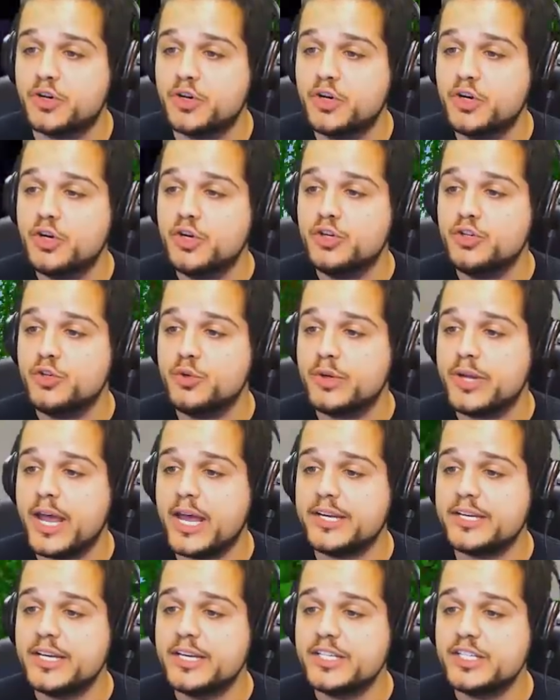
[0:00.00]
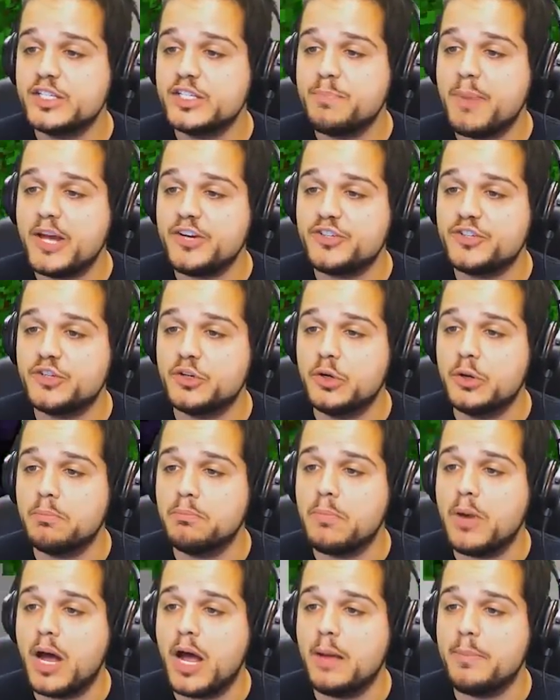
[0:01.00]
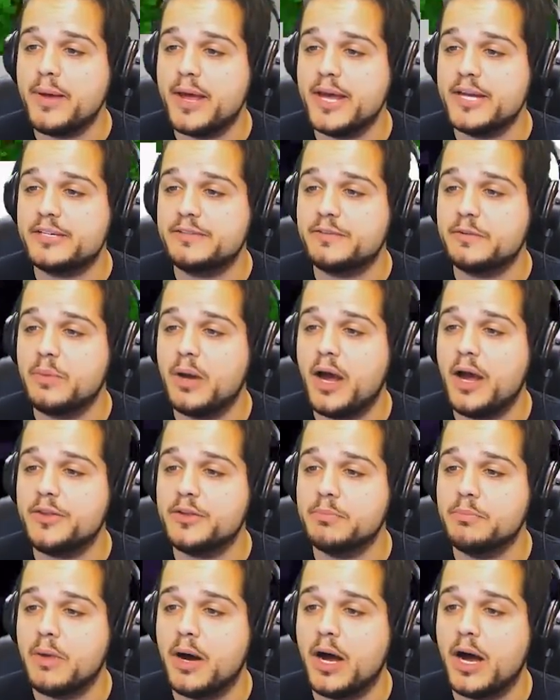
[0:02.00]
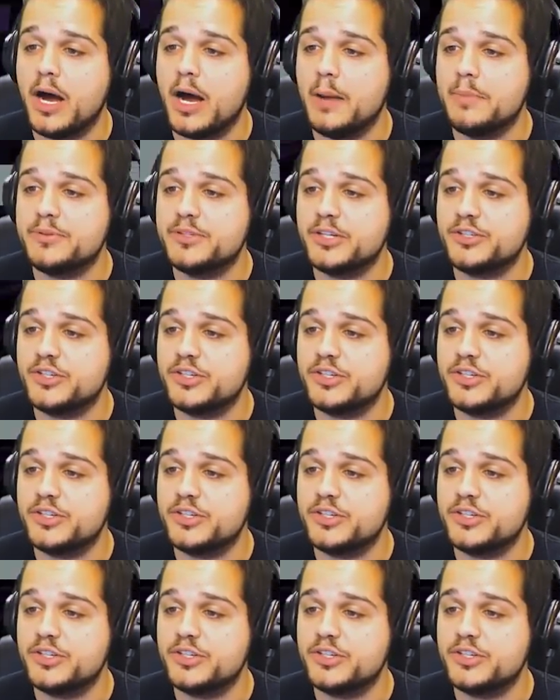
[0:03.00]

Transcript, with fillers: to get special mob heads from other mobs, such as the